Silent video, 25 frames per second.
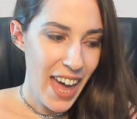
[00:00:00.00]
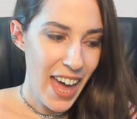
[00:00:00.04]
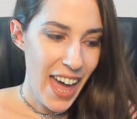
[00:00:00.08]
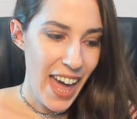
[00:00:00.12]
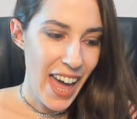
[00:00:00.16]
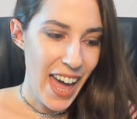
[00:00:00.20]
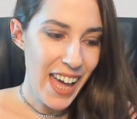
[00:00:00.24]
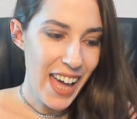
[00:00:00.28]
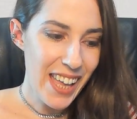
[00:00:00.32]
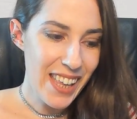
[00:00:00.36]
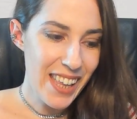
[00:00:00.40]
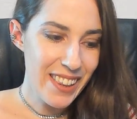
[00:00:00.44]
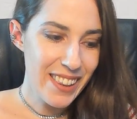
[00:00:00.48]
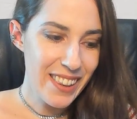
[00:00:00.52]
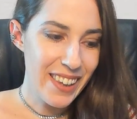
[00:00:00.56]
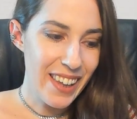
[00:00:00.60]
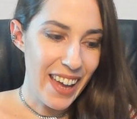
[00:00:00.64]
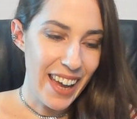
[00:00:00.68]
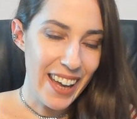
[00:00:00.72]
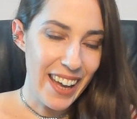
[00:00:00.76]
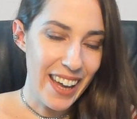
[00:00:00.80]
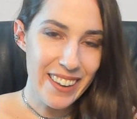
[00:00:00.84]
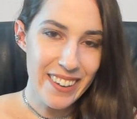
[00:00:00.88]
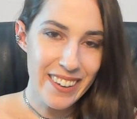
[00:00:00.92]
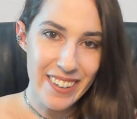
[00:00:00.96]
And
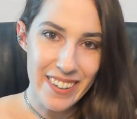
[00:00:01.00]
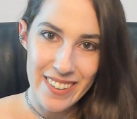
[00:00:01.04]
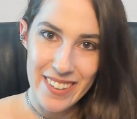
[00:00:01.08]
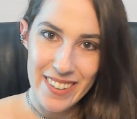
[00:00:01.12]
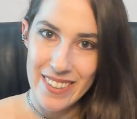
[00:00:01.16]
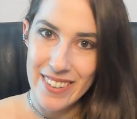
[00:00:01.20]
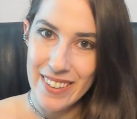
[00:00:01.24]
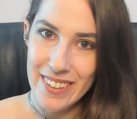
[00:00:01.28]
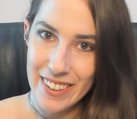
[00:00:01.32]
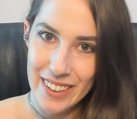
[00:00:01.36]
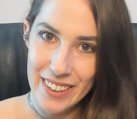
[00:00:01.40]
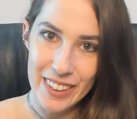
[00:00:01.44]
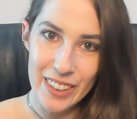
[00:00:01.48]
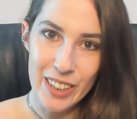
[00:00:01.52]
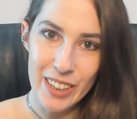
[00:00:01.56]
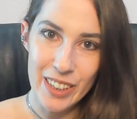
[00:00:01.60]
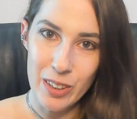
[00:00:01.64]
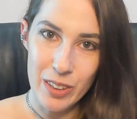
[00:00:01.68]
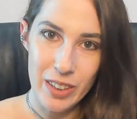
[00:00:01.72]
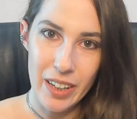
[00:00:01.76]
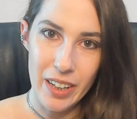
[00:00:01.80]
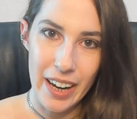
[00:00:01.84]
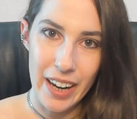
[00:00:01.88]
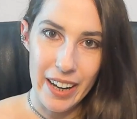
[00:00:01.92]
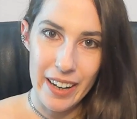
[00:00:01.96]
this is a clear
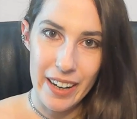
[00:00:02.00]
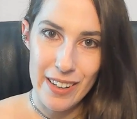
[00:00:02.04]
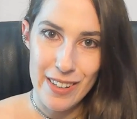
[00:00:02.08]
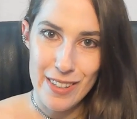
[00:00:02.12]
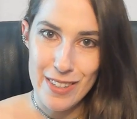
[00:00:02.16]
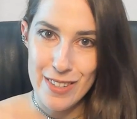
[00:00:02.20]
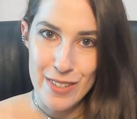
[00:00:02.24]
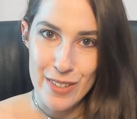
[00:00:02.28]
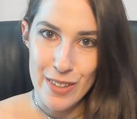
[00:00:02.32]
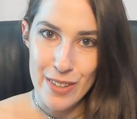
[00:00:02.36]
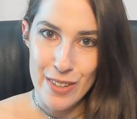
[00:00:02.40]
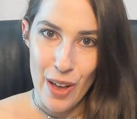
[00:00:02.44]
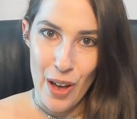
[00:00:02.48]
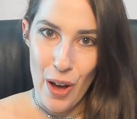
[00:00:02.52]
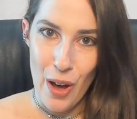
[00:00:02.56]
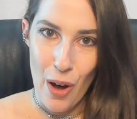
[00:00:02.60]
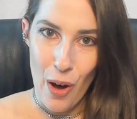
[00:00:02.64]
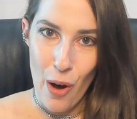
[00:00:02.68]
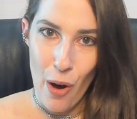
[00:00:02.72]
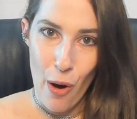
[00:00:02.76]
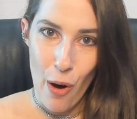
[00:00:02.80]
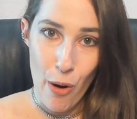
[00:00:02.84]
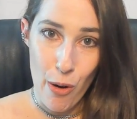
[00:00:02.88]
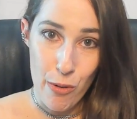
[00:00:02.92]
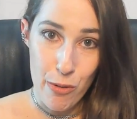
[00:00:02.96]
case
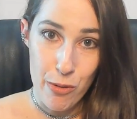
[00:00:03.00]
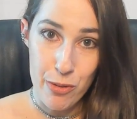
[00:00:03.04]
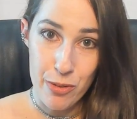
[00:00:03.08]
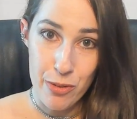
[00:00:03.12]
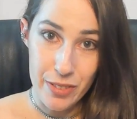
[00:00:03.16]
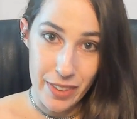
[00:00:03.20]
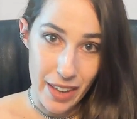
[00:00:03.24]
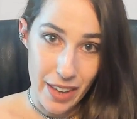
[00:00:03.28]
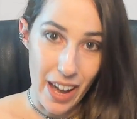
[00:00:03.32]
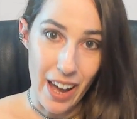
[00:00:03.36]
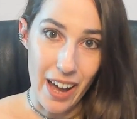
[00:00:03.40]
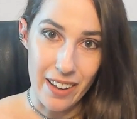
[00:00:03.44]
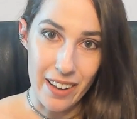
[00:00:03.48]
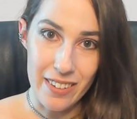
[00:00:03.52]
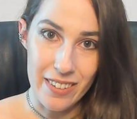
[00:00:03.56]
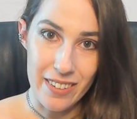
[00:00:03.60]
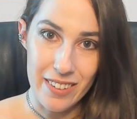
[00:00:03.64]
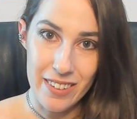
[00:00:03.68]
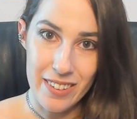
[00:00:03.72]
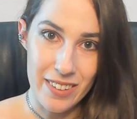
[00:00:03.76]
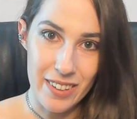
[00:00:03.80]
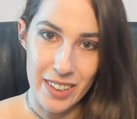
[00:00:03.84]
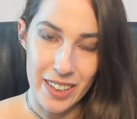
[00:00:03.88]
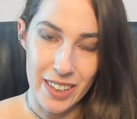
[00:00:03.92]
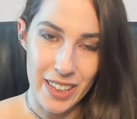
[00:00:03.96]
of
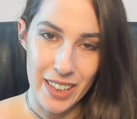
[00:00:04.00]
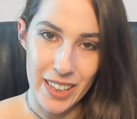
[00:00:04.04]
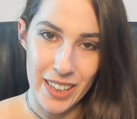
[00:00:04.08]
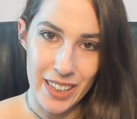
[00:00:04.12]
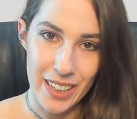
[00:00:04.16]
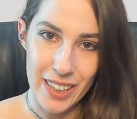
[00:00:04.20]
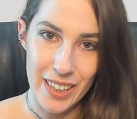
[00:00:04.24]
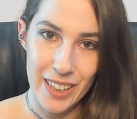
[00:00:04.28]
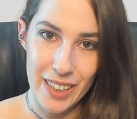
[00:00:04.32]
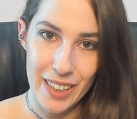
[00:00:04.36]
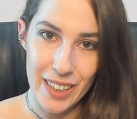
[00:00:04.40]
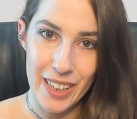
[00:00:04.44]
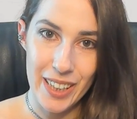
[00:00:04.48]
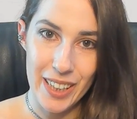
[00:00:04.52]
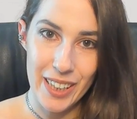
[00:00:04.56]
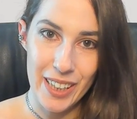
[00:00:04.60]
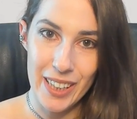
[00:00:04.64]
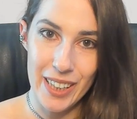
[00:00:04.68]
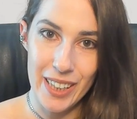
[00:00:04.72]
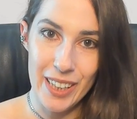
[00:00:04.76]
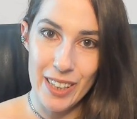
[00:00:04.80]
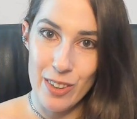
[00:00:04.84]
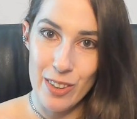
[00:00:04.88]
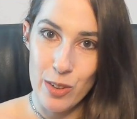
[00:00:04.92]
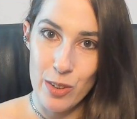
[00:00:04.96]
that.
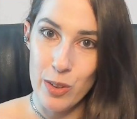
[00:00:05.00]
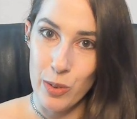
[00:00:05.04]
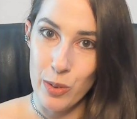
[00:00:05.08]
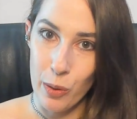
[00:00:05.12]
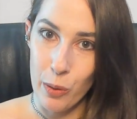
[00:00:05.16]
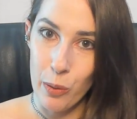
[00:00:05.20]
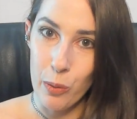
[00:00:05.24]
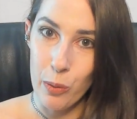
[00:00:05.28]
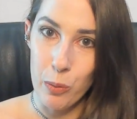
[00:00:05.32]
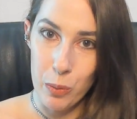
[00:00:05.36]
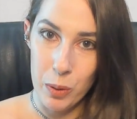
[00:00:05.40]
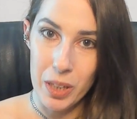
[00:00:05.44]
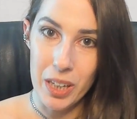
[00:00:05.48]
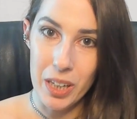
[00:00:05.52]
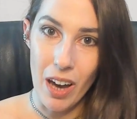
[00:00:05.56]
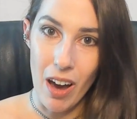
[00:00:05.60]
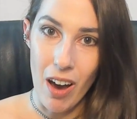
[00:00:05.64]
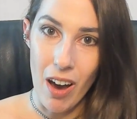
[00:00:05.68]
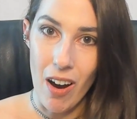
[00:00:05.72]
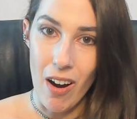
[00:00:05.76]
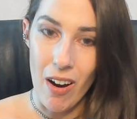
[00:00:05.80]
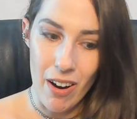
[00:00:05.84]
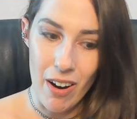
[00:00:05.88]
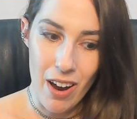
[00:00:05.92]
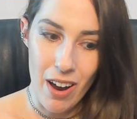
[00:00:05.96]
It's who we
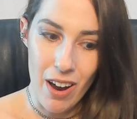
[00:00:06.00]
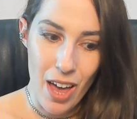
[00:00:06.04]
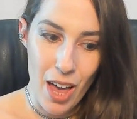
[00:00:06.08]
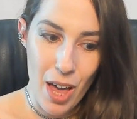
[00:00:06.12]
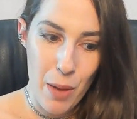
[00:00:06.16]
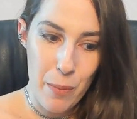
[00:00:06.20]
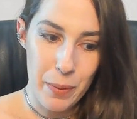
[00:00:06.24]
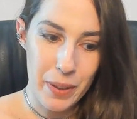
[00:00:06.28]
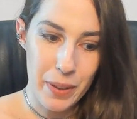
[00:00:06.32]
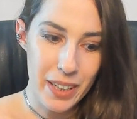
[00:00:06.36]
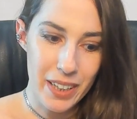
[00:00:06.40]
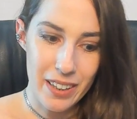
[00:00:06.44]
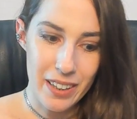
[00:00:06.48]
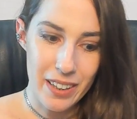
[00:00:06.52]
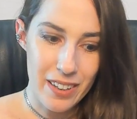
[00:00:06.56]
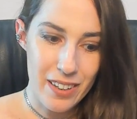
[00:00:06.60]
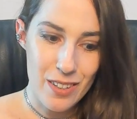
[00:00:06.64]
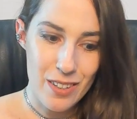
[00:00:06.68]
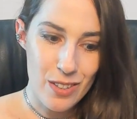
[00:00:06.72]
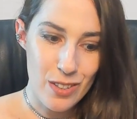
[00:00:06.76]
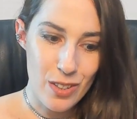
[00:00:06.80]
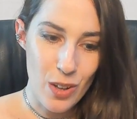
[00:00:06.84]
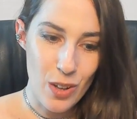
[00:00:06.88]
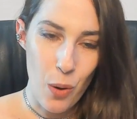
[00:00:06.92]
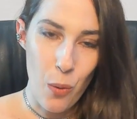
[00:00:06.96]
are,
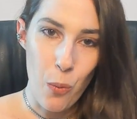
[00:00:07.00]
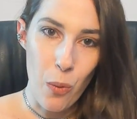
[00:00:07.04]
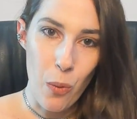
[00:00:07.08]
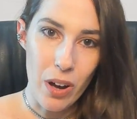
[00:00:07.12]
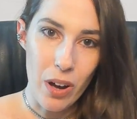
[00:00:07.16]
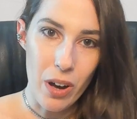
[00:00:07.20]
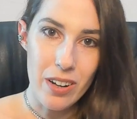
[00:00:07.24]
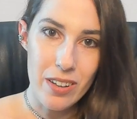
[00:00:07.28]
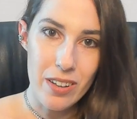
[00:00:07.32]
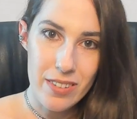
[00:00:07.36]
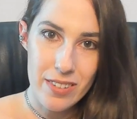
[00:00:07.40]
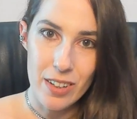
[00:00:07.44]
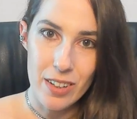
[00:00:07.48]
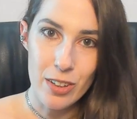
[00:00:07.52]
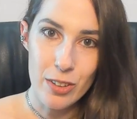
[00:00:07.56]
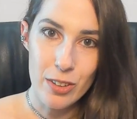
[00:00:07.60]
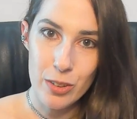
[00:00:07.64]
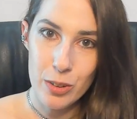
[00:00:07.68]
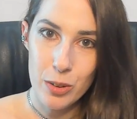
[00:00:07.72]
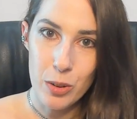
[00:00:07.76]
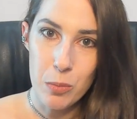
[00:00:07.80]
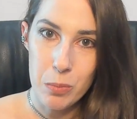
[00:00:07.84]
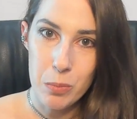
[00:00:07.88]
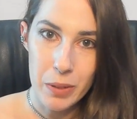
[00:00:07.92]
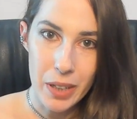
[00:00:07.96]
because what is there to
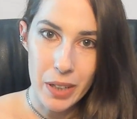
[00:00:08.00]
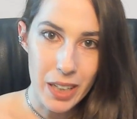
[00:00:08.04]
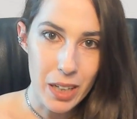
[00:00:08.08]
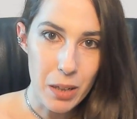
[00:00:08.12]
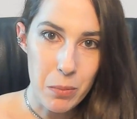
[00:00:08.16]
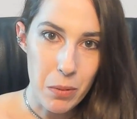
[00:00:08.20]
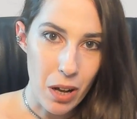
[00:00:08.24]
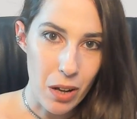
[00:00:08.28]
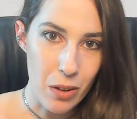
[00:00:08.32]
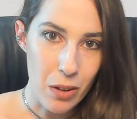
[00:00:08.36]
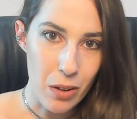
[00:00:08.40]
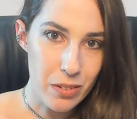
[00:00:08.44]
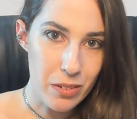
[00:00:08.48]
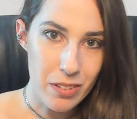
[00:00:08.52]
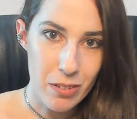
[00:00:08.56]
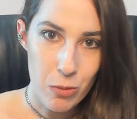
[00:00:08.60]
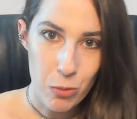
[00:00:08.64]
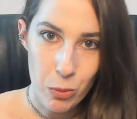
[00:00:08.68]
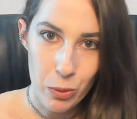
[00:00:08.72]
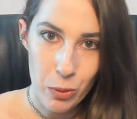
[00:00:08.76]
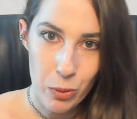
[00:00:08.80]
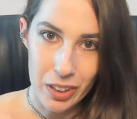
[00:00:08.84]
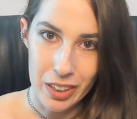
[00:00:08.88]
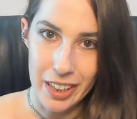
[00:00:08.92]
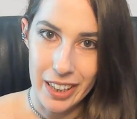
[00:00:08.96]
complain about,
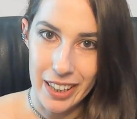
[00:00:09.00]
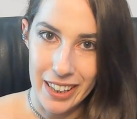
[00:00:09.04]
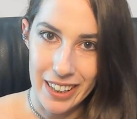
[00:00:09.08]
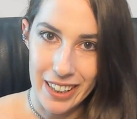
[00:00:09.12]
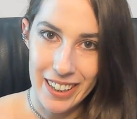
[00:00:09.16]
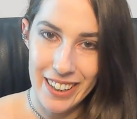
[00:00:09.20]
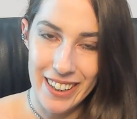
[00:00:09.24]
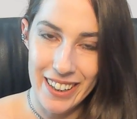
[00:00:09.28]
really?